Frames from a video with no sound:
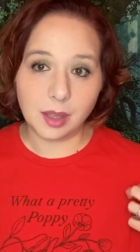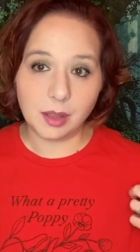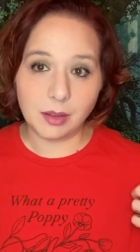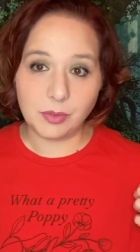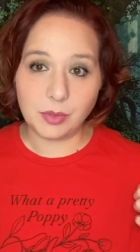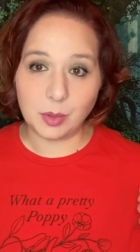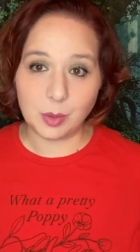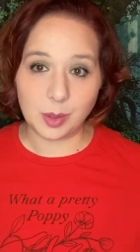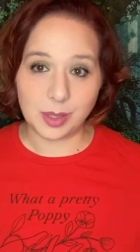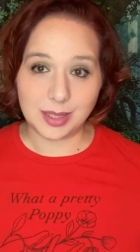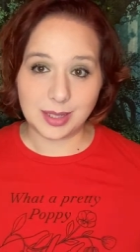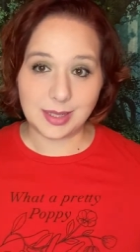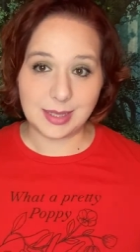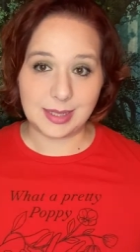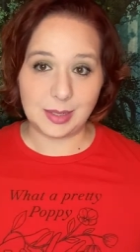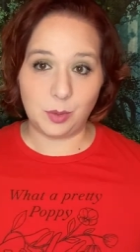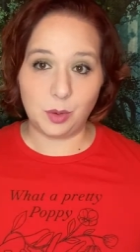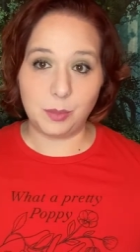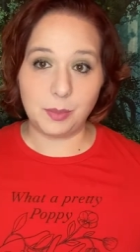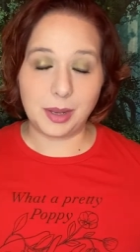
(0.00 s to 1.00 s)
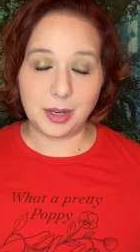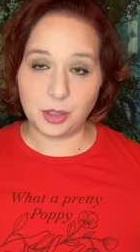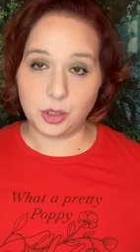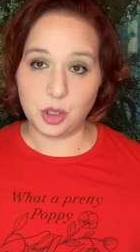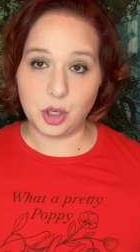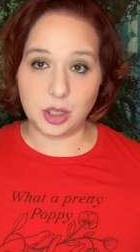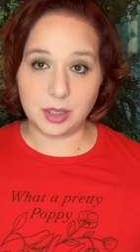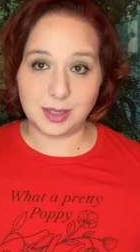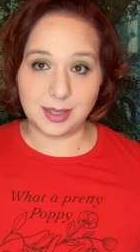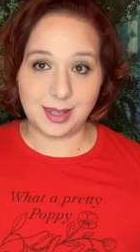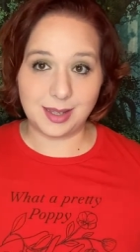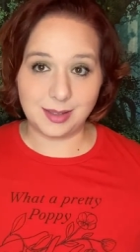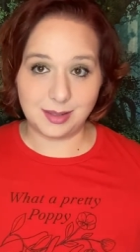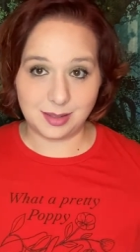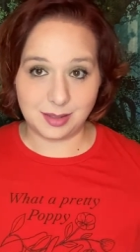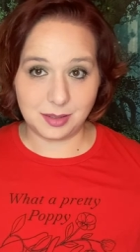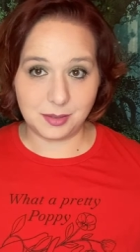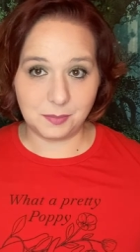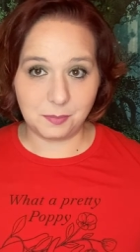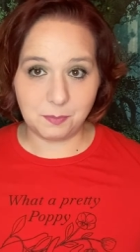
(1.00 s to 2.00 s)
if you can see what my shirt
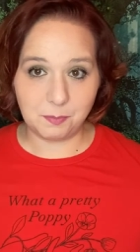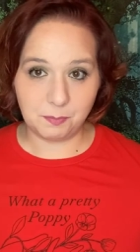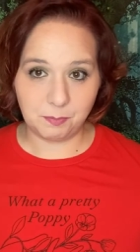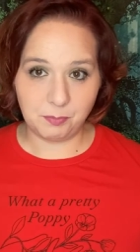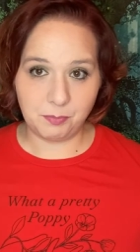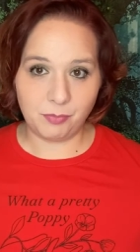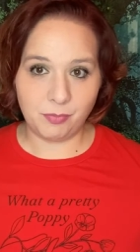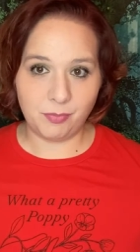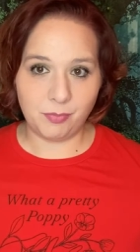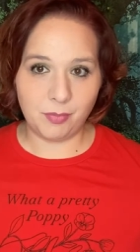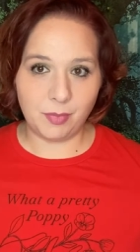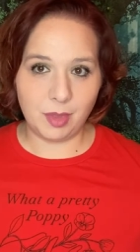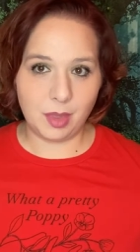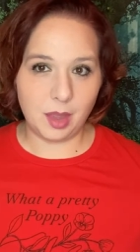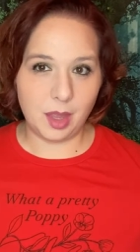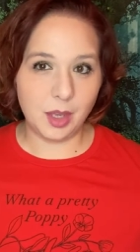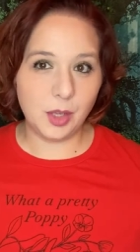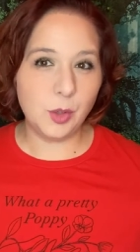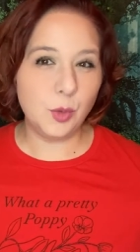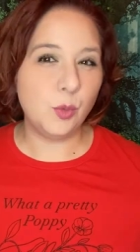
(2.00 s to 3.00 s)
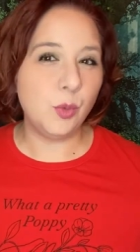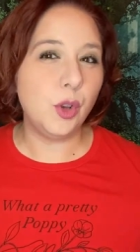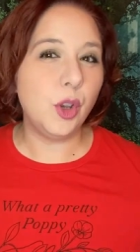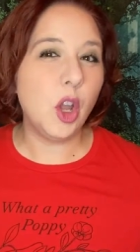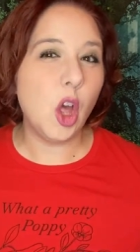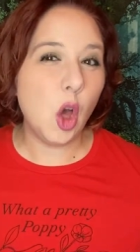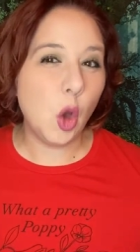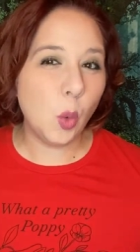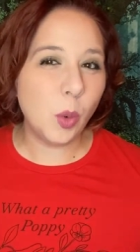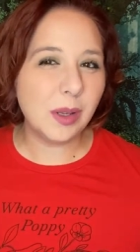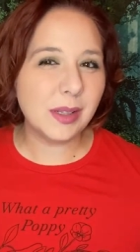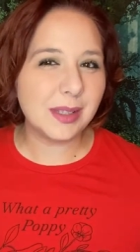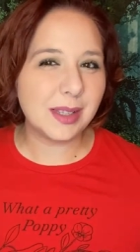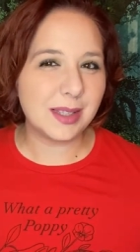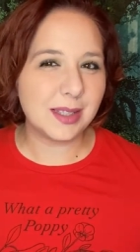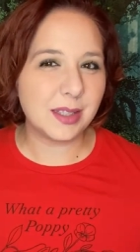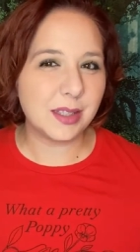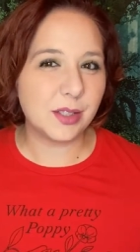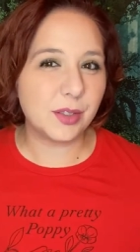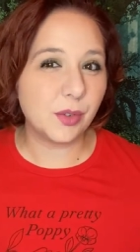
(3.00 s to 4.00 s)
says and you know what
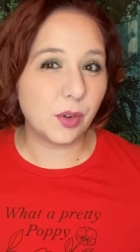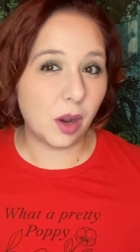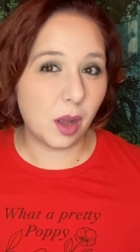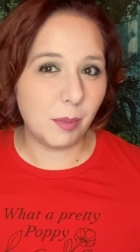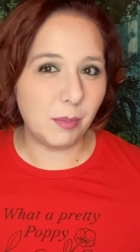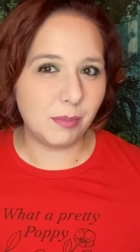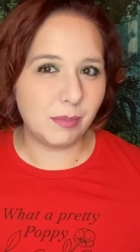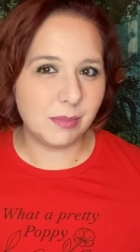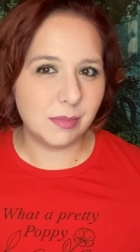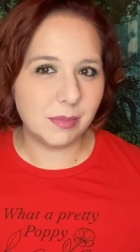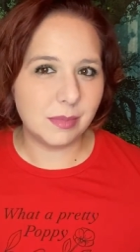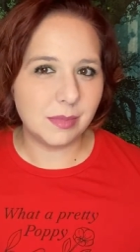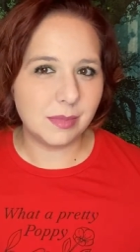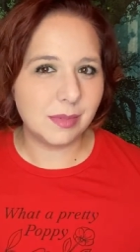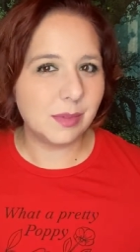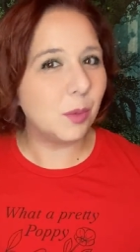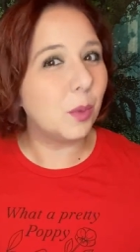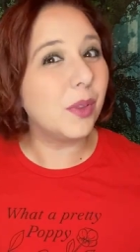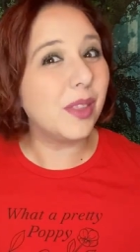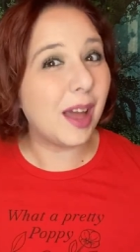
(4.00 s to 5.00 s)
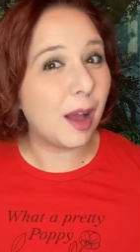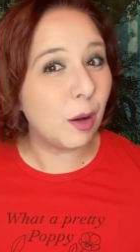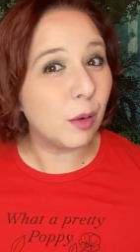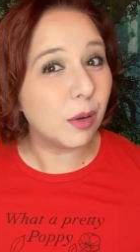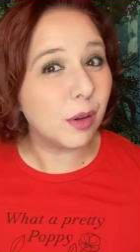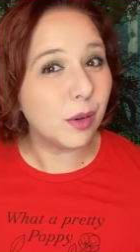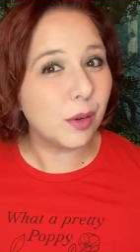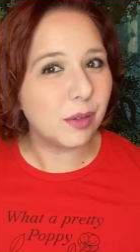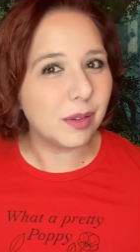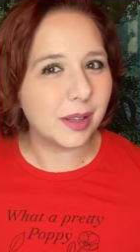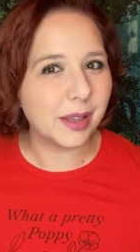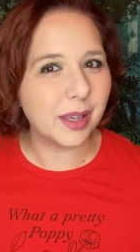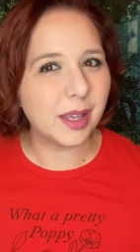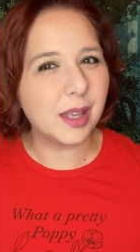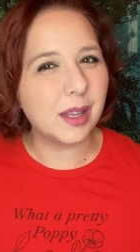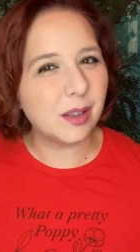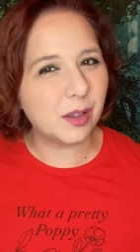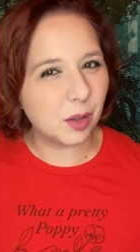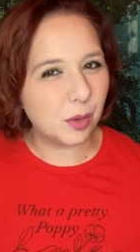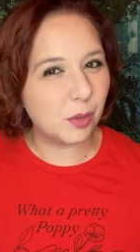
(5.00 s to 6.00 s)
this is from without Googling
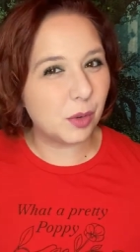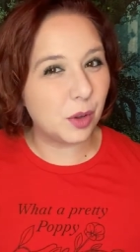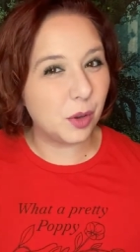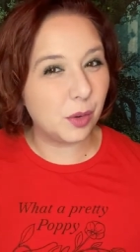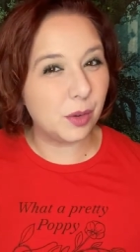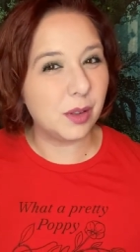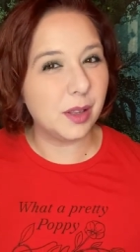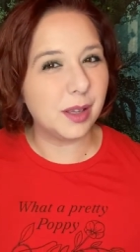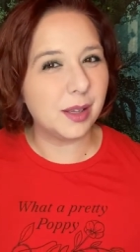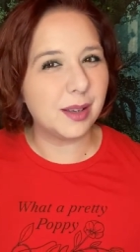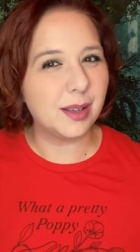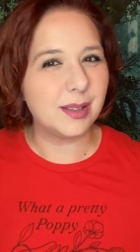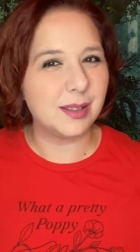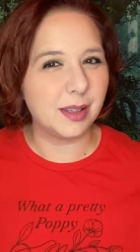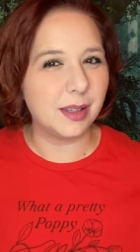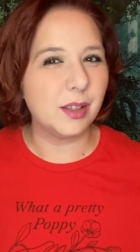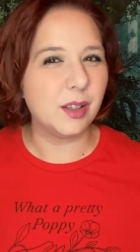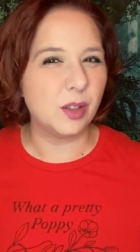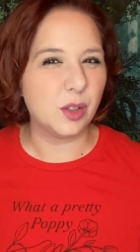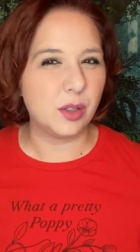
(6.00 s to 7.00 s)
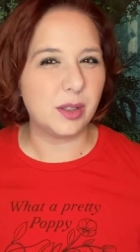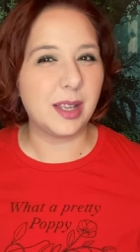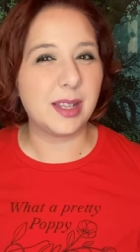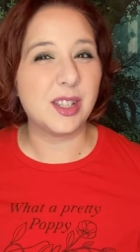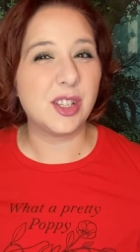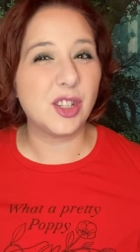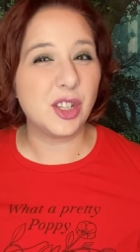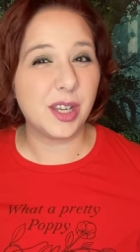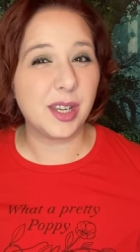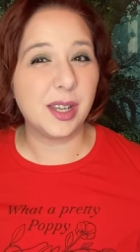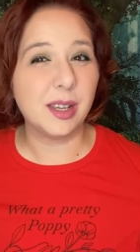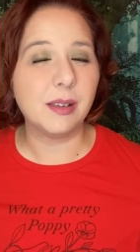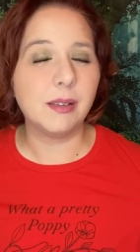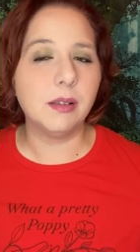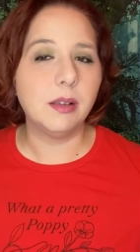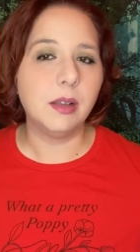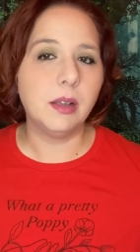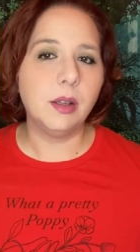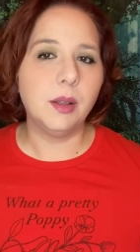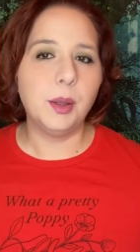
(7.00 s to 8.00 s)
it, don't Google it because that's cheating.
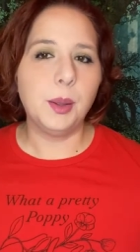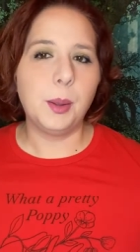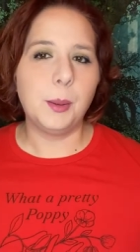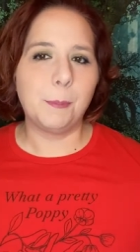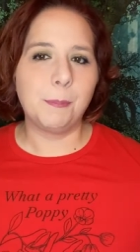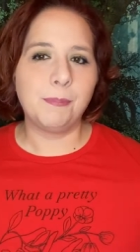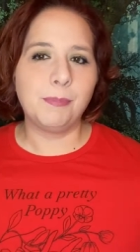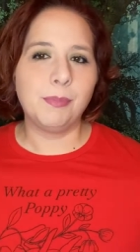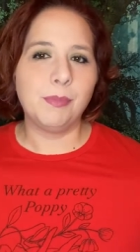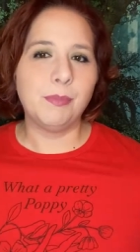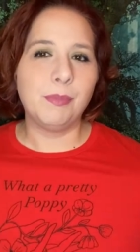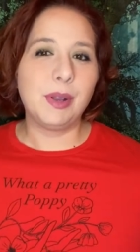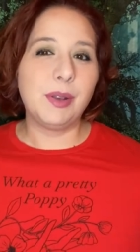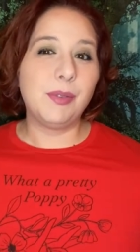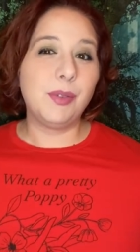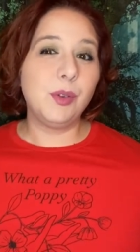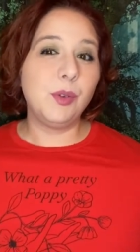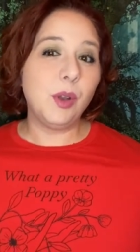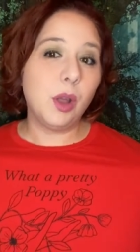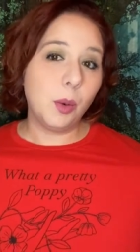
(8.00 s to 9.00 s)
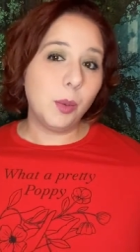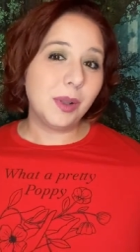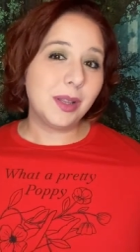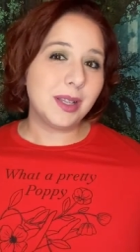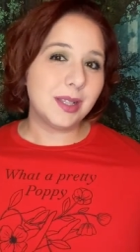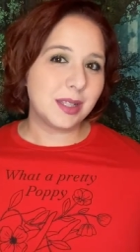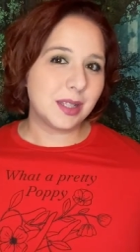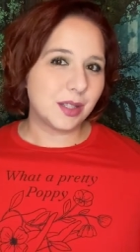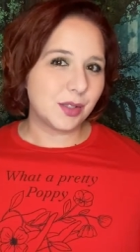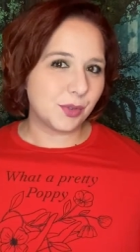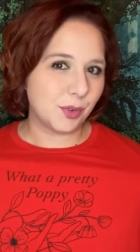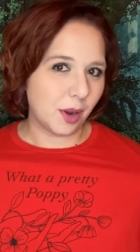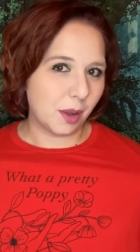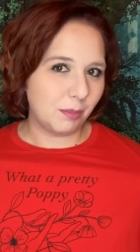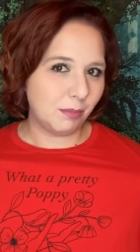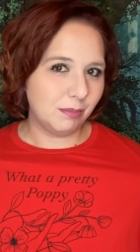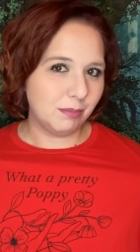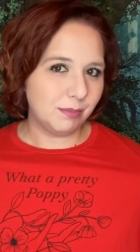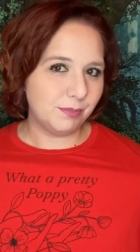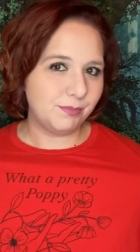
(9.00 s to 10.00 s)
But if you know what this is
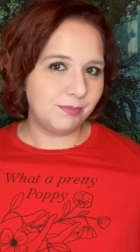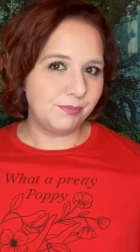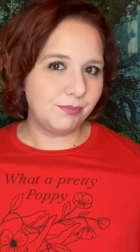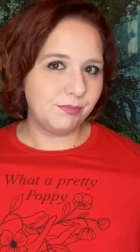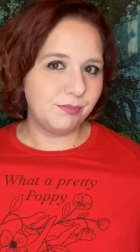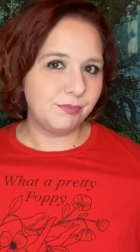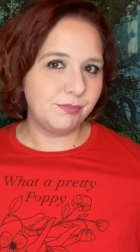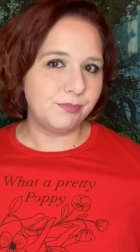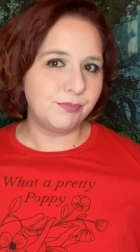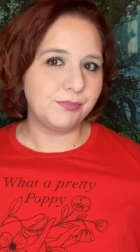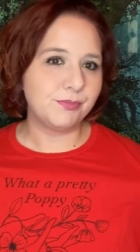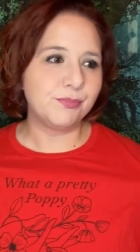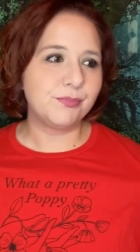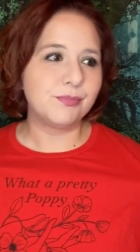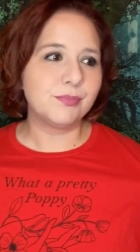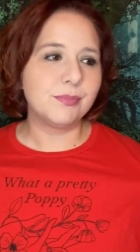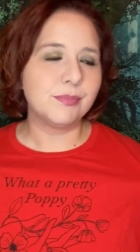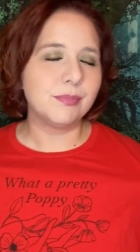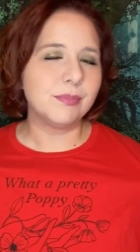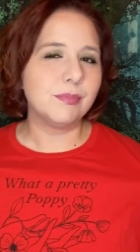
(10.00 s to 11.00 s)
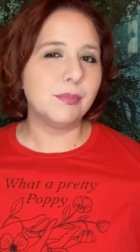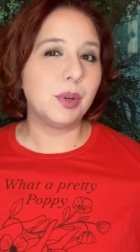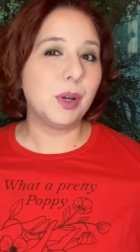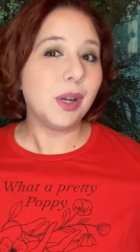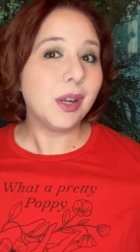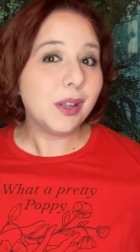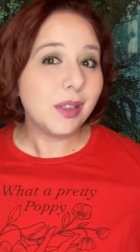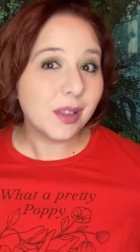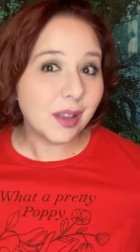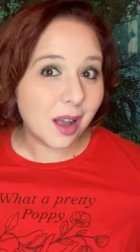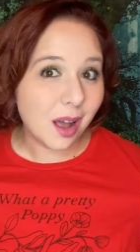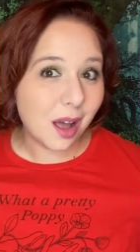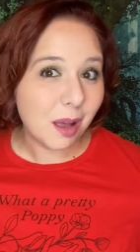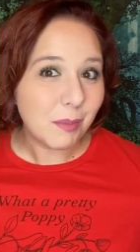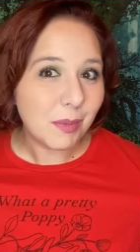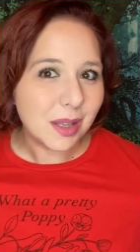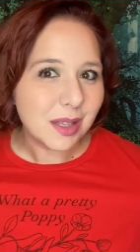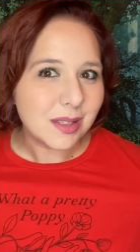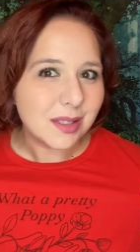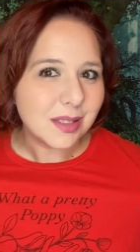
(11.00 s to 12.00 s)
from, put it in the
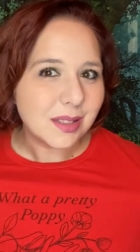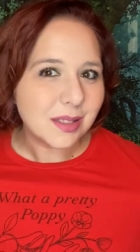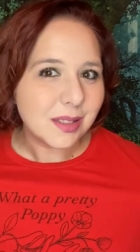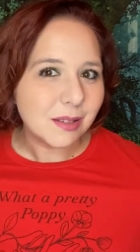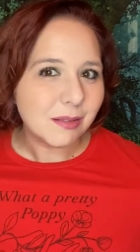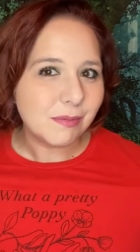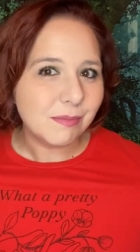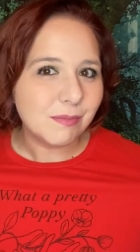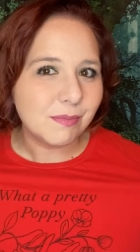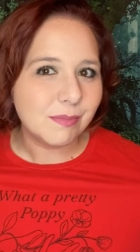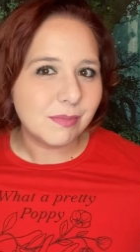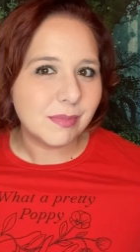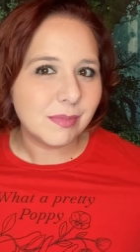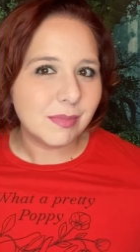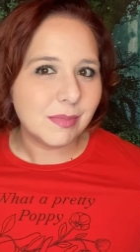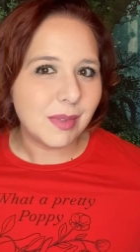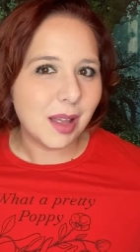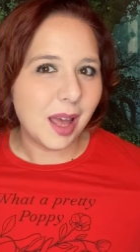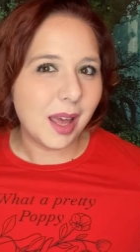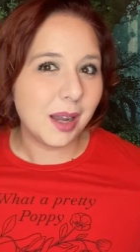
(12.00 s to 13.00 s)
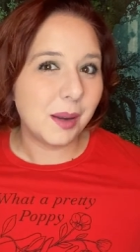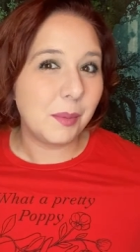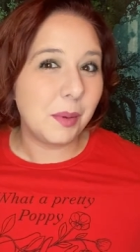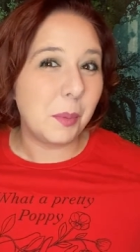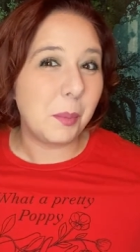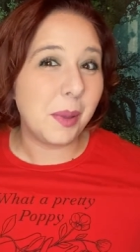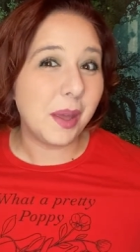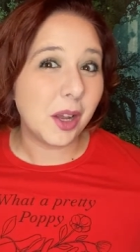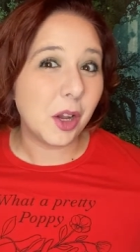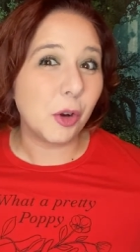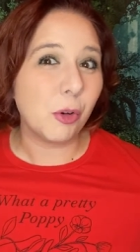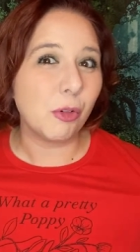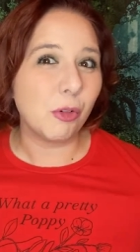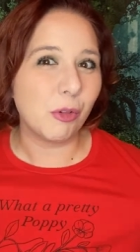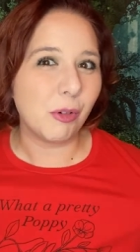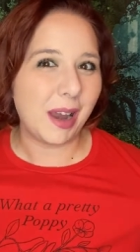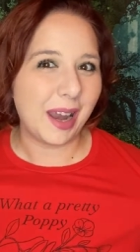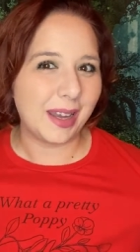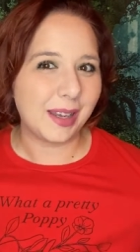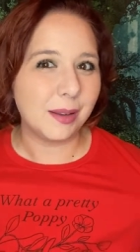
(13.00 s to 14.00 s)
comments and I'm gonna pick a
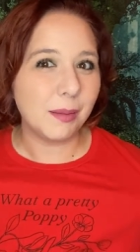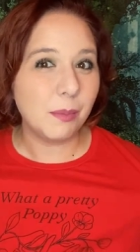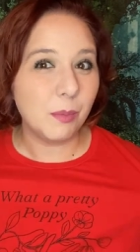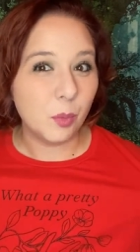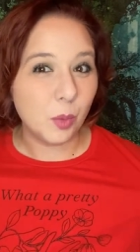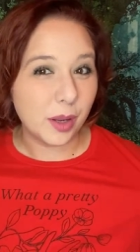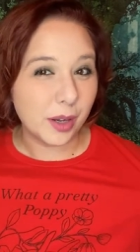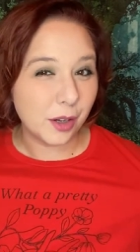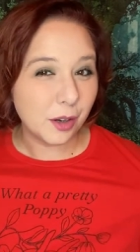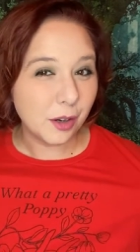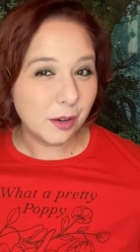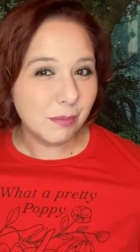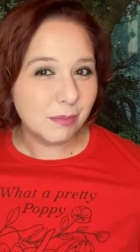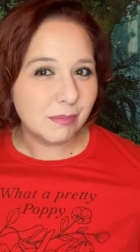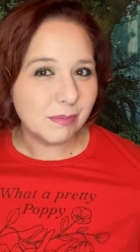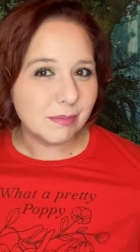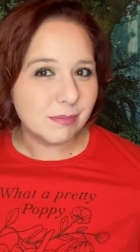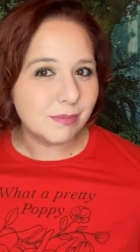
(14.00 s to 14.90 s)
random winner